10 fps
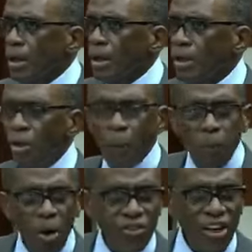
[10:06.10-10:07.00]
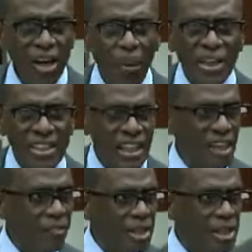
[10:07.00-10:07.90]
You boasted about a
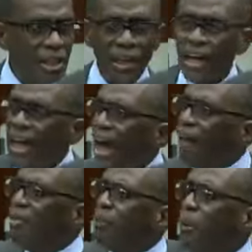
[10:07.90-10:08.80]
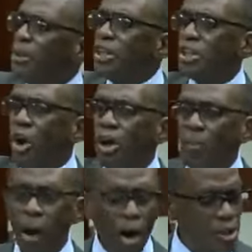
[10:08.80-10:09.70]
sinking fund, Mr. Speaker. I will put this
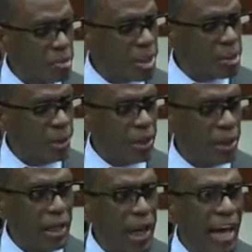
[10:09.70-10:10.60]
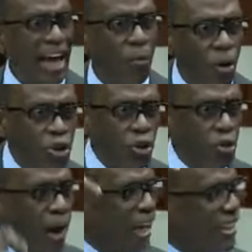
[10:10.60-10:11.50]
honorable house, Mr. Speaker, and I want you
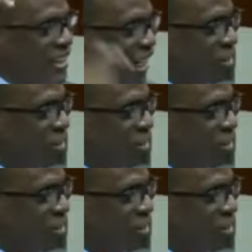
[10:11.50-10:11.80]
to say